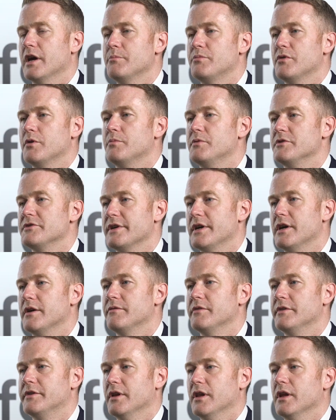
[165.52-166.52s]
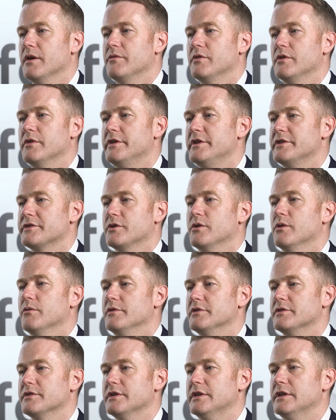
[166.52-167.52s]
Emperor Preserve and Deliver, these are
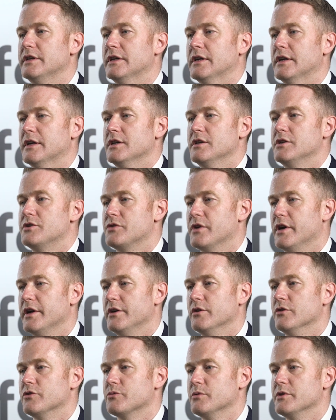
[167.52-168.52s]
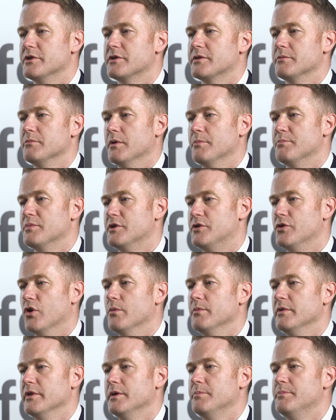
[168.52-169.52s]
obviously trials which are
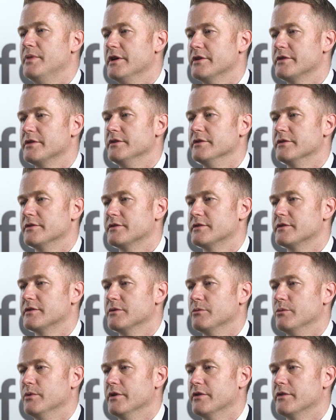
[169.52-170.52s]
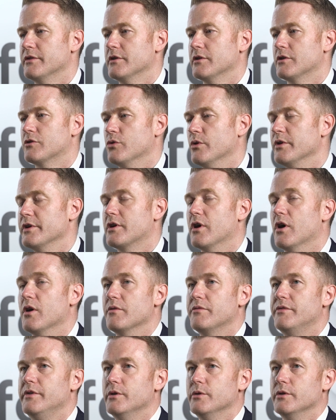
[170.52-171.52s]
predominantly patients with chronic
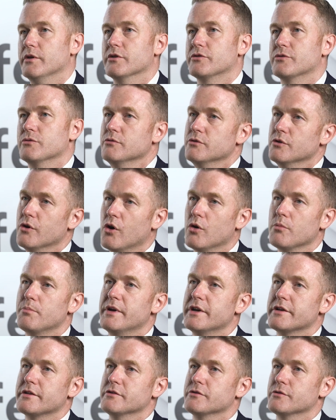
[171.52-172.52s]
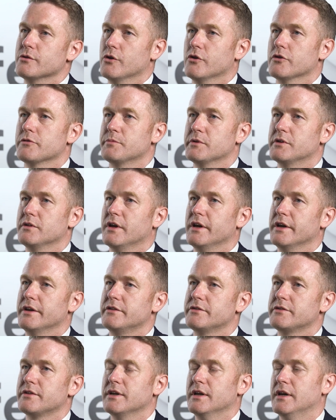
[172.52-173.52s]
heart failure, so not patients who are
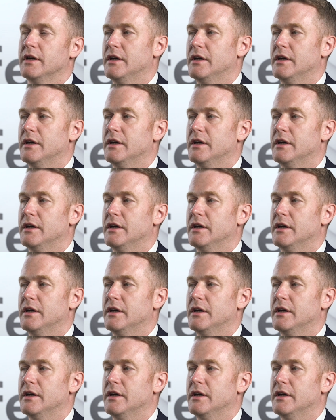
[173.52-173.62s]
hospitalized,